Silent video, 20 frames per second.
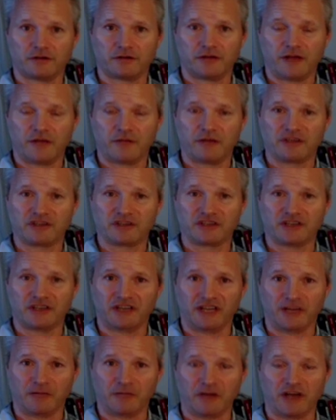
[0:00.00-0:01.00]
That makes it
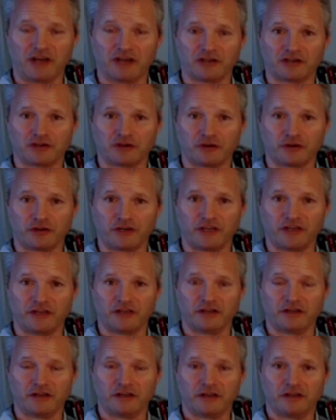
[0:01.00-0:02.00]
an A minor
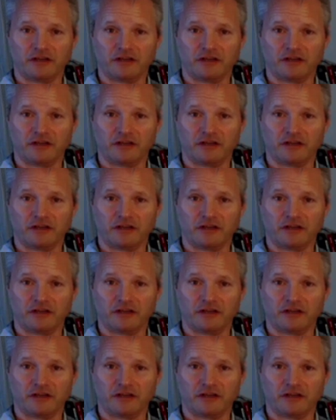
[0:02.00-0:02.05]
Dorian.